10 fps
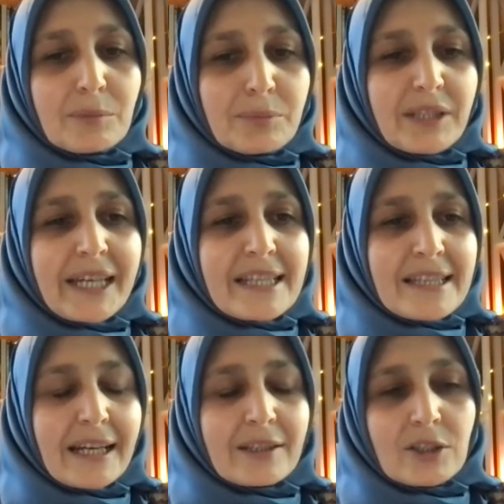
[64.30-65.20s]
the
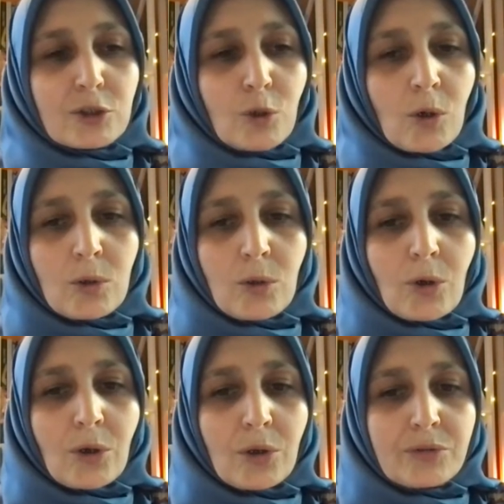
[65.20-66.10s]
place and the role
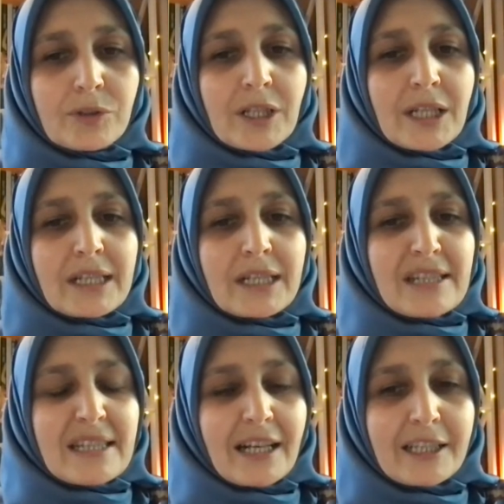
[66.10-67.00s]
of
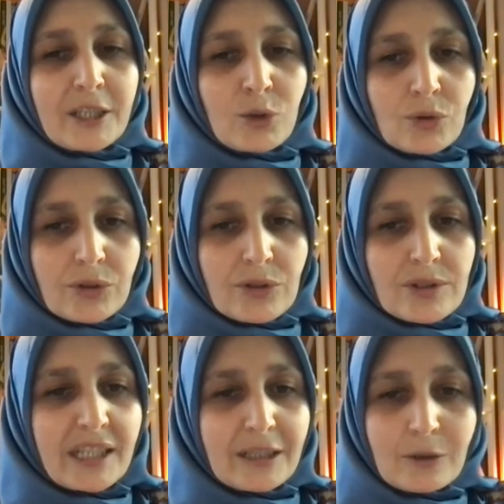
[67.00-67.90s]
Risale-i-Nur,
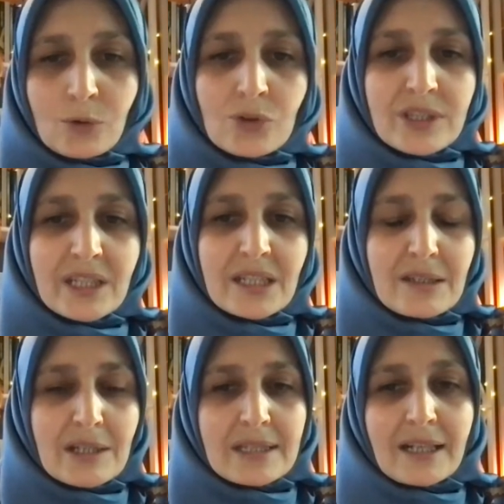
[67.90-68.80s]
Said
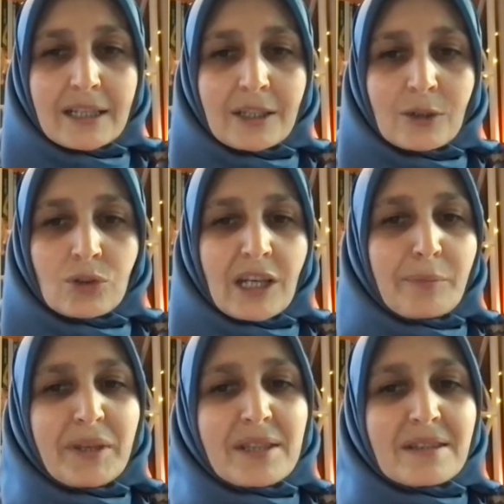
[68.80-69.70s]
Nursi's Risale-i-Nur,
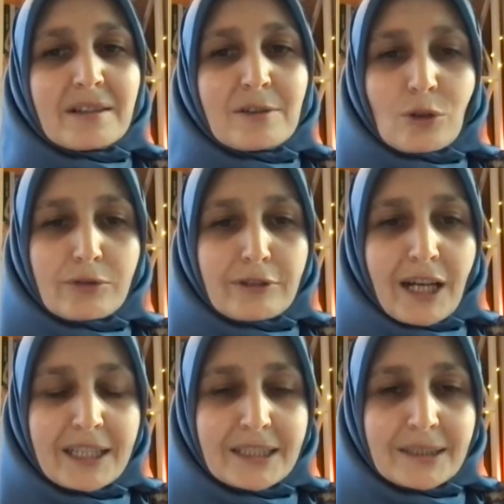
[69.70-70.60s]
Epistles of
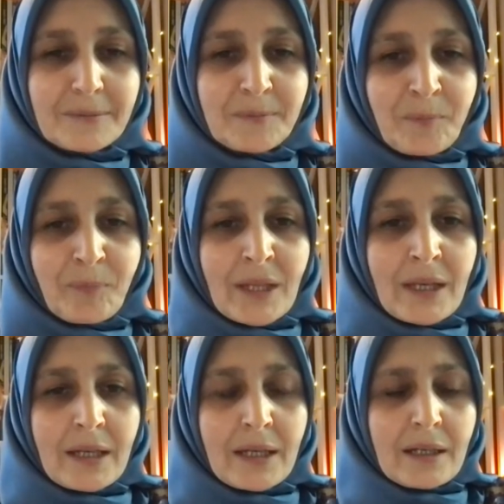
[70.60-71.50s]
Light.
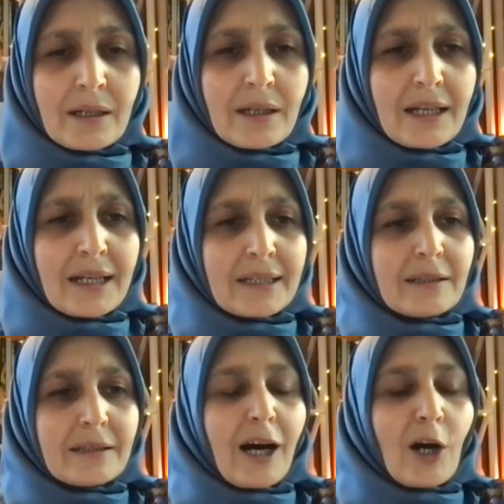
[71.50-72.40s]

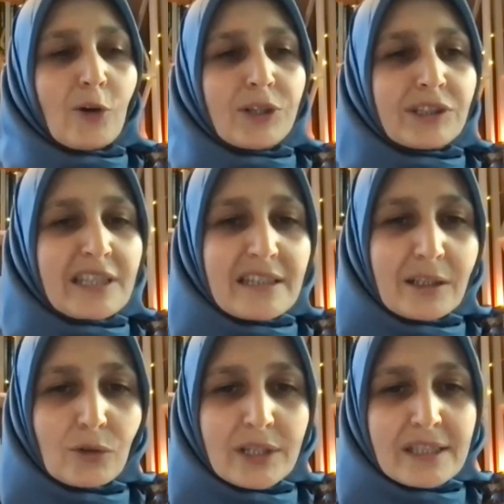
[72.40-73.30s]
And our
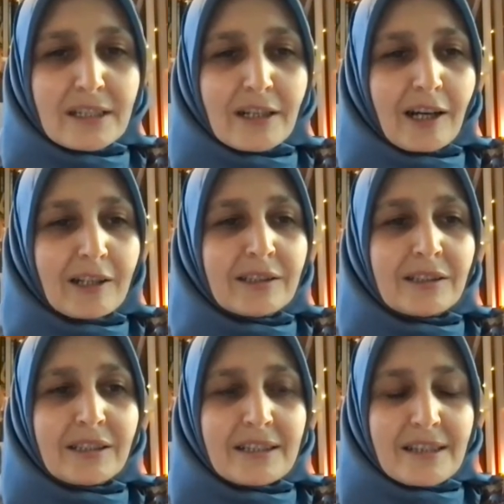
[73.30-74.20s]
distinguished scholar
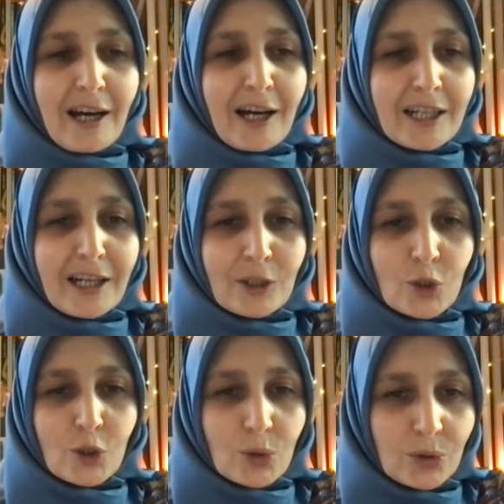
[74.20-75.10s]
is Hakan
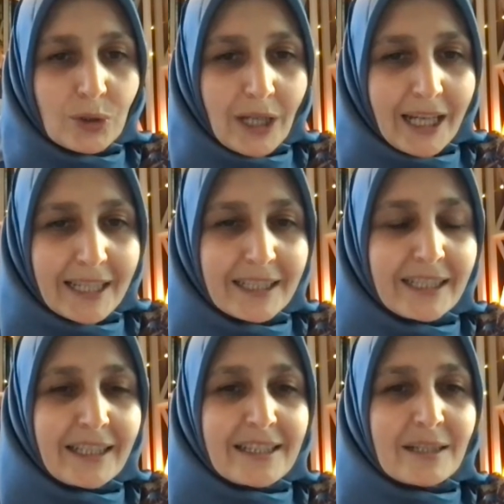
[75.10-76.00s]
Coruh, and
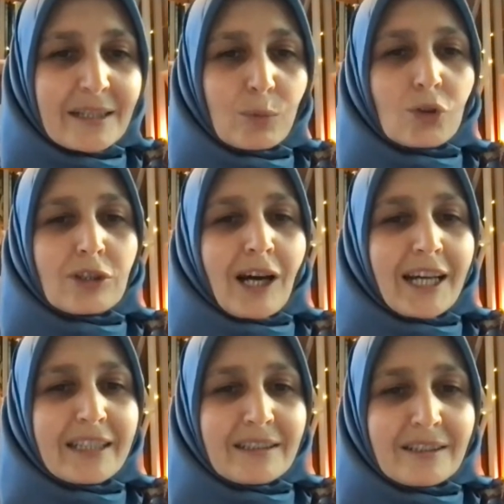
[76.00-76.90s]
he has a book
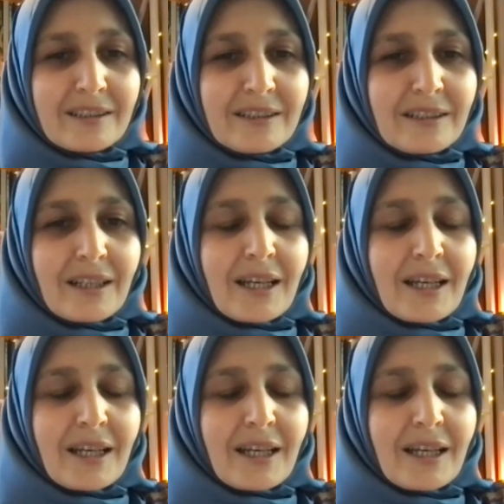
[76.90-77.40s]
titled